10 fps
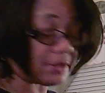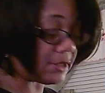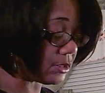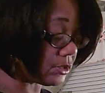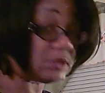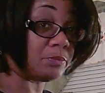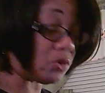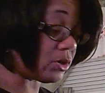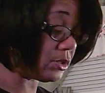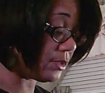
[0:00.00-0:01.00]
again because it's
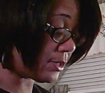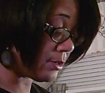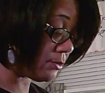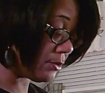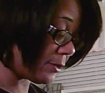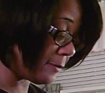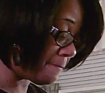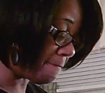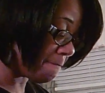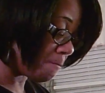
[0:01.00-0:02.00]
boiling now. Okay.
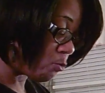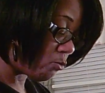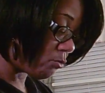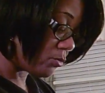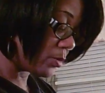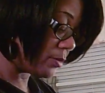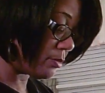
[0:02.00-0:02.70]
Let's